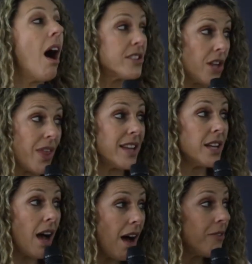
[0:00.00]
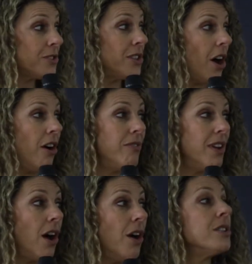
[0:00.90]
So that's after the
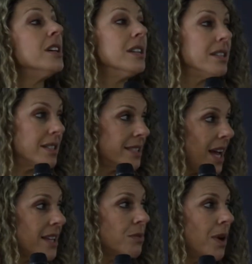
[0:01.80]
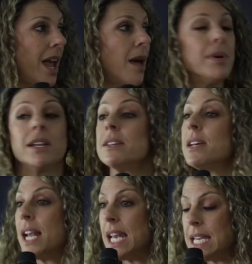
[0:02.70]
overload. Discuss what happened,
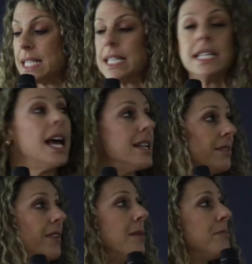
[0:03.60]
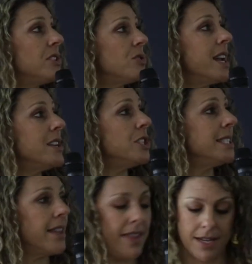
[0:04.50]
listen, and develop the
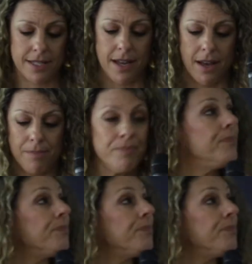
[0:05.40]
strategies at that time.